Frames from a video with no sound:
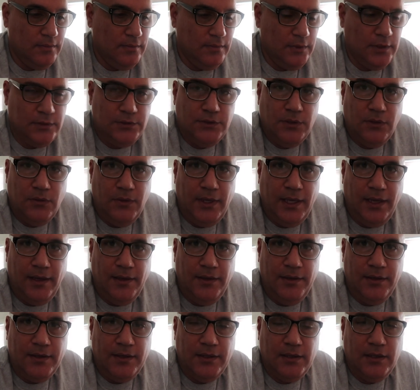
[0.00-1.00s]
There's no way
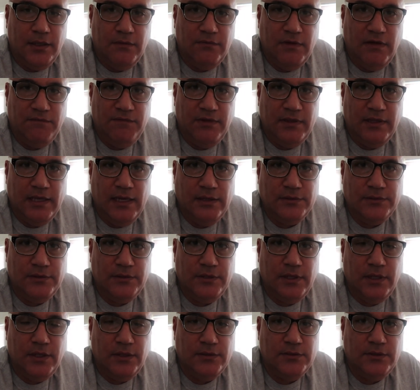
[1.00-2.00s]
you can live off
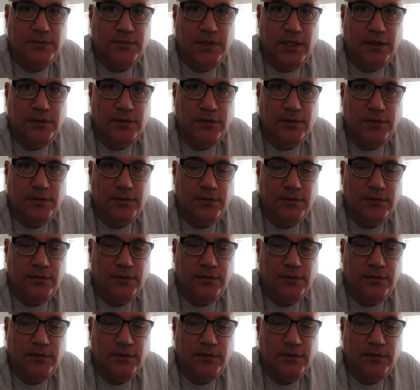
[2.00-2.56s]
$1,000 a month.